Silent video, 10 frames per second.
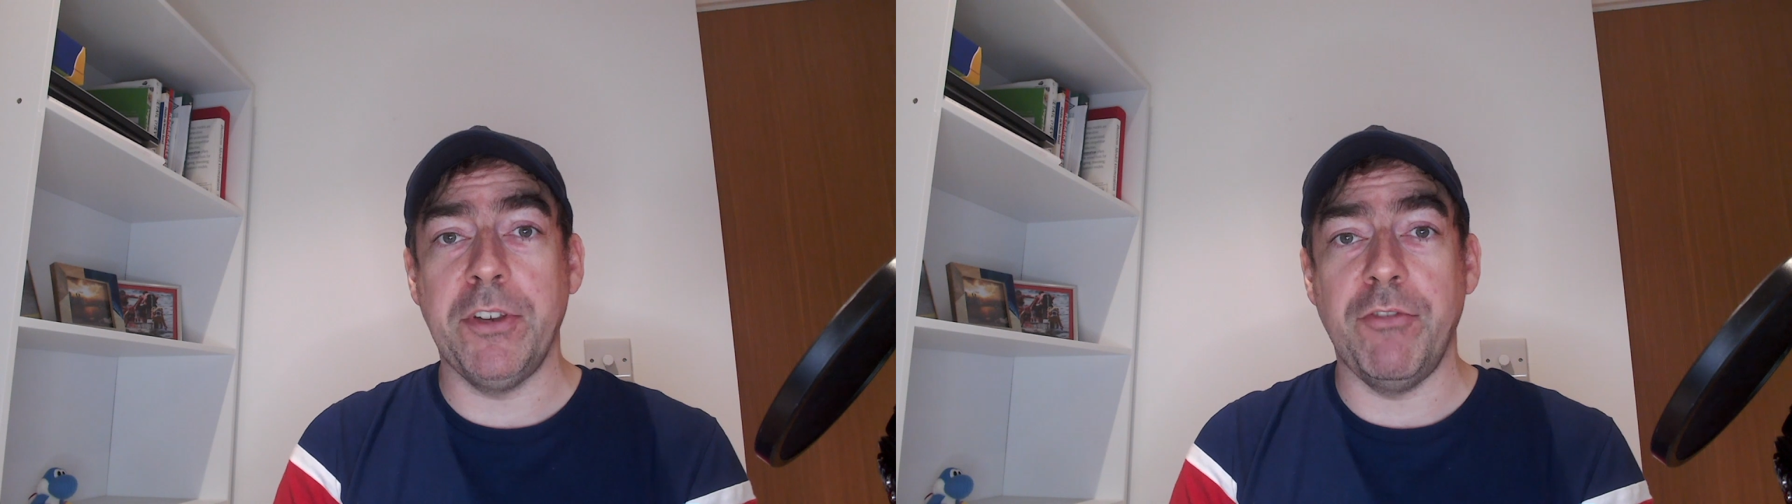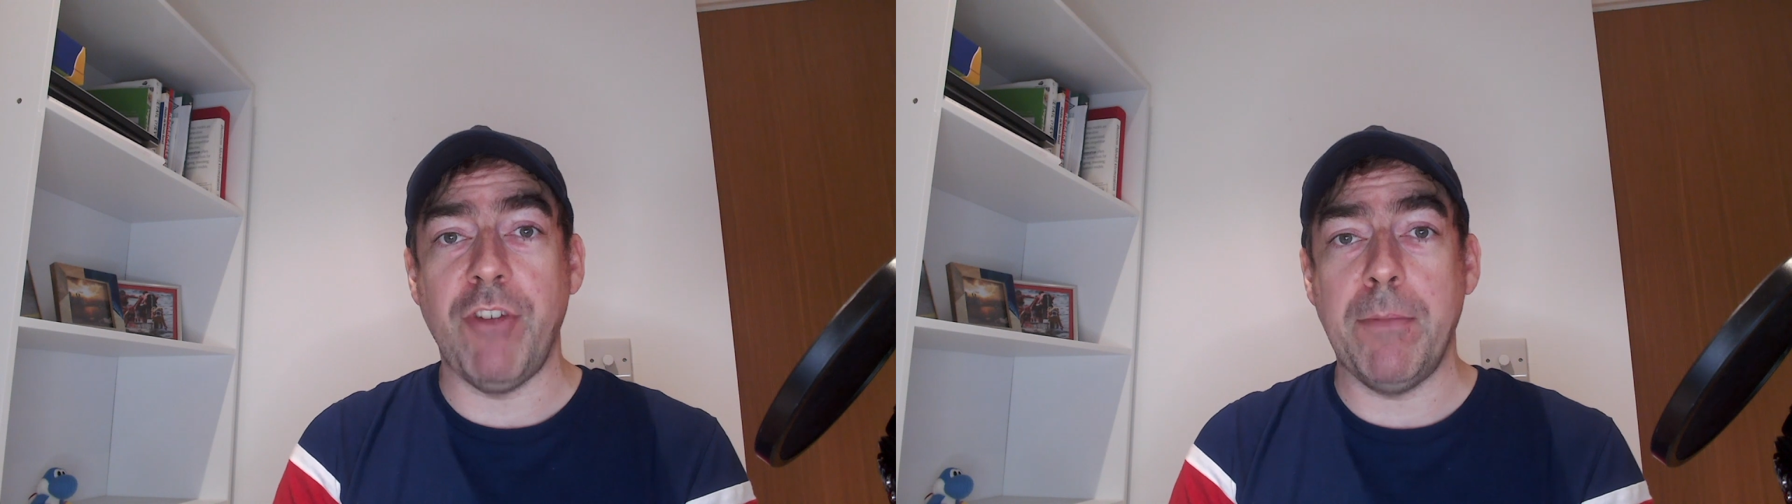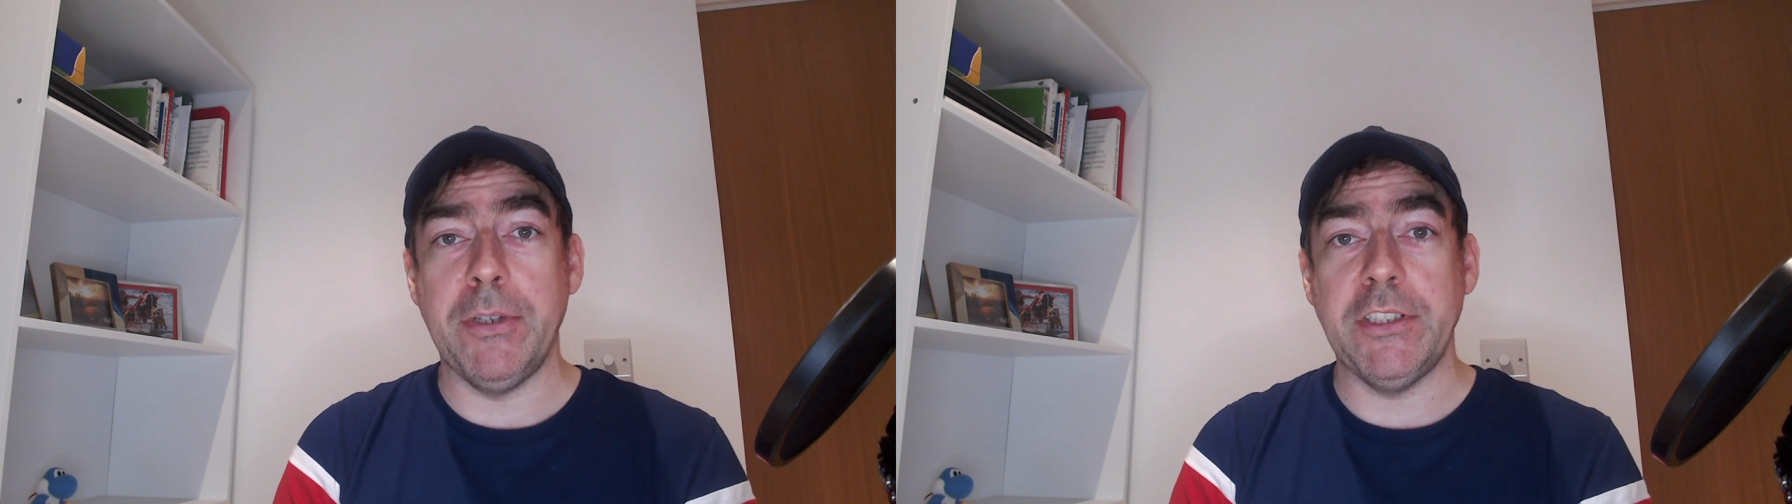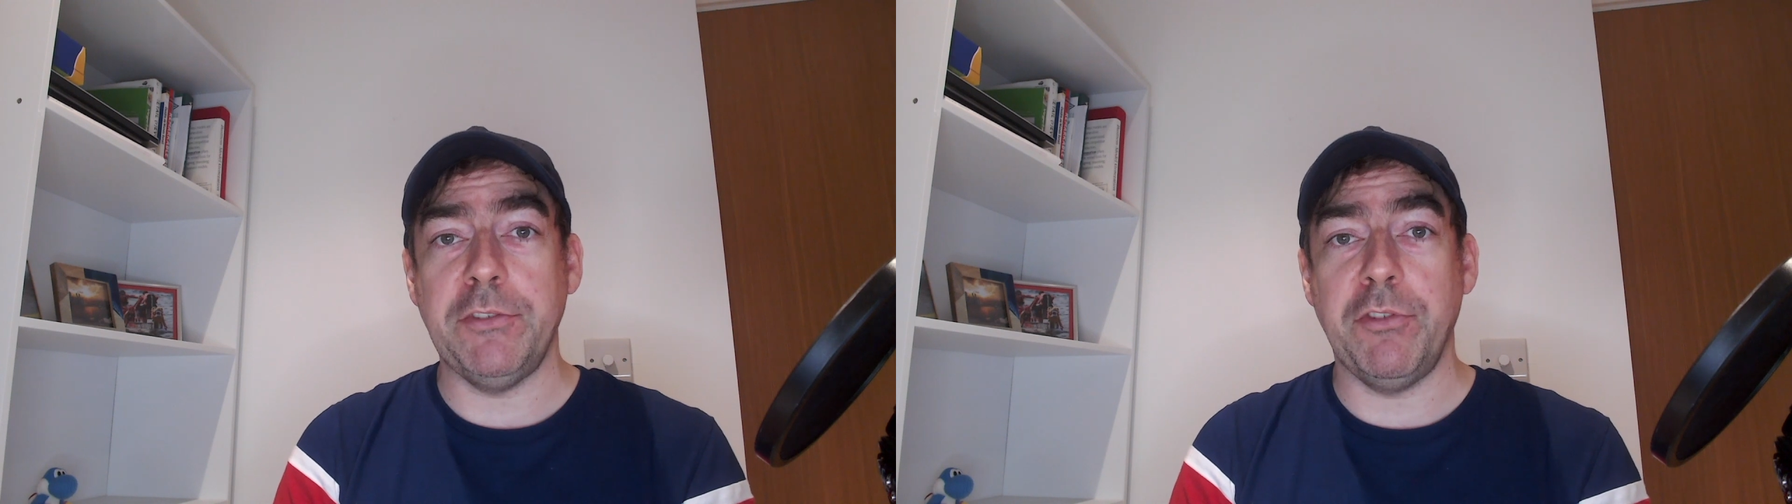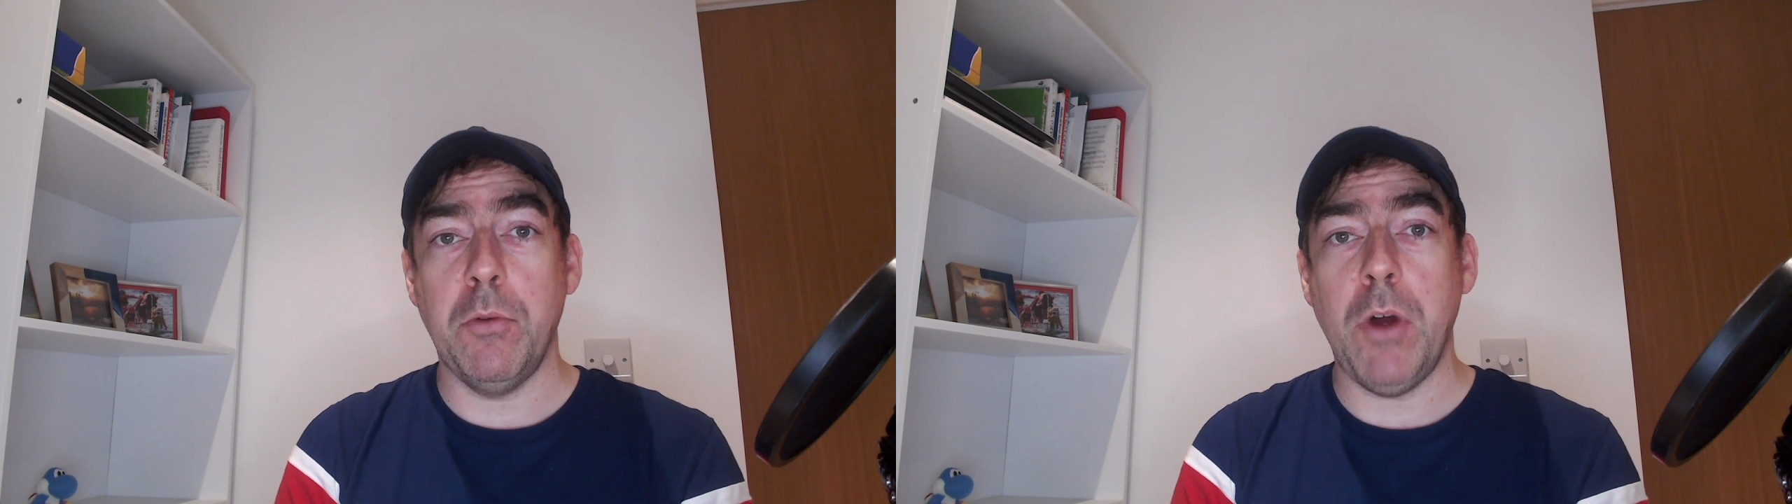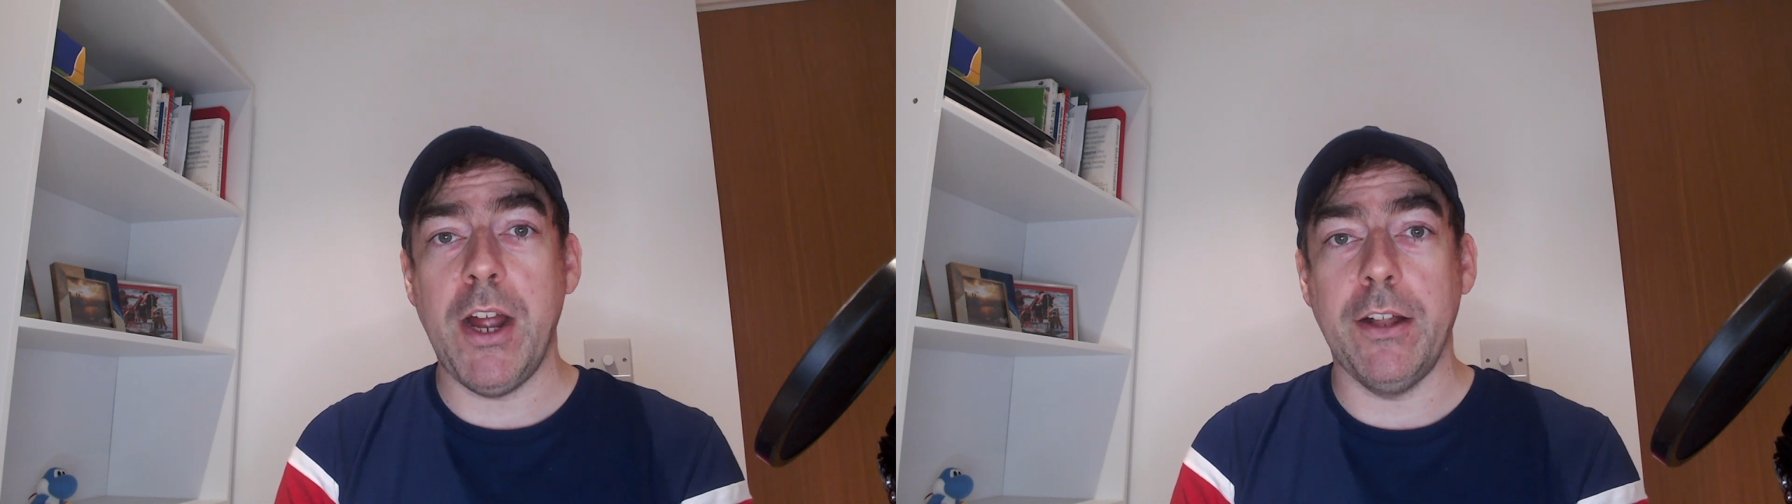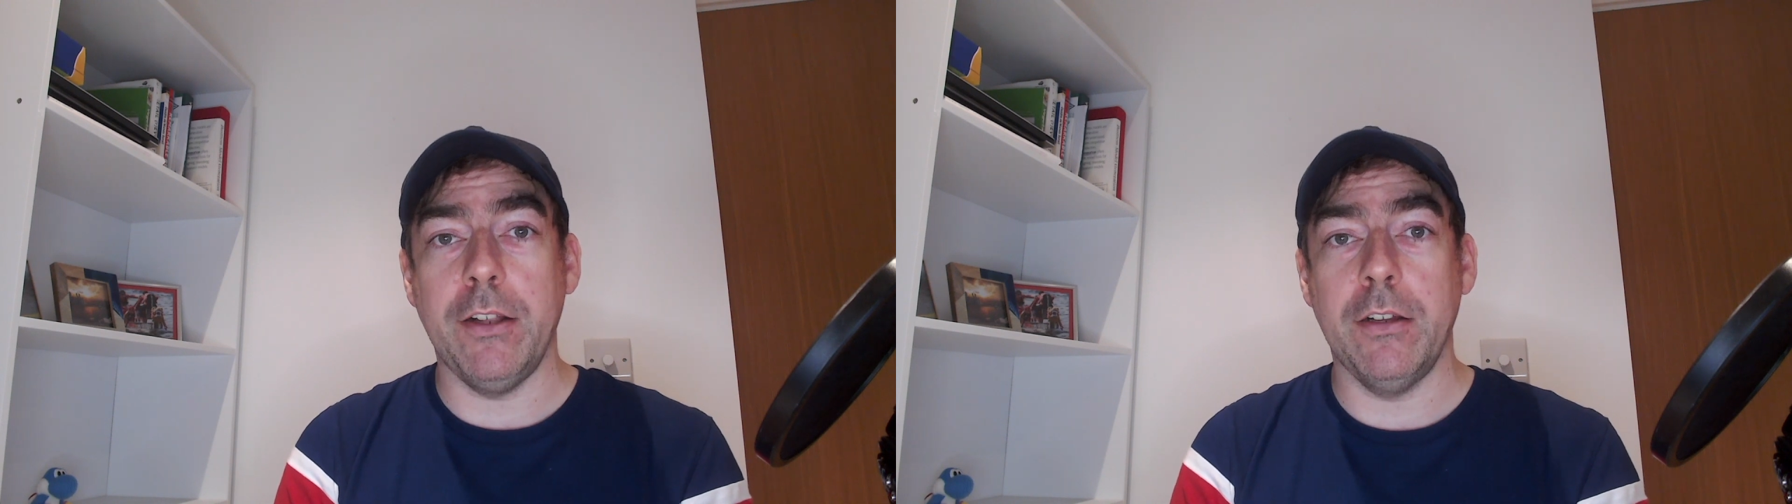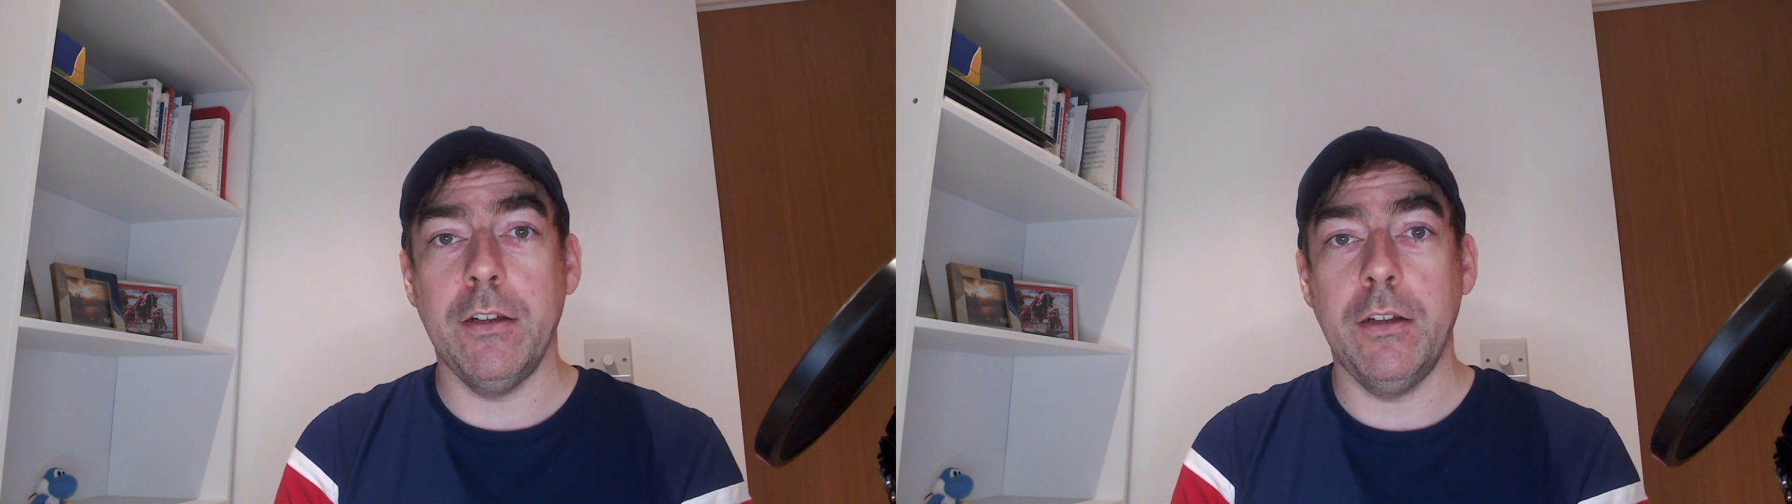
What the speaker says: wrappers for a while,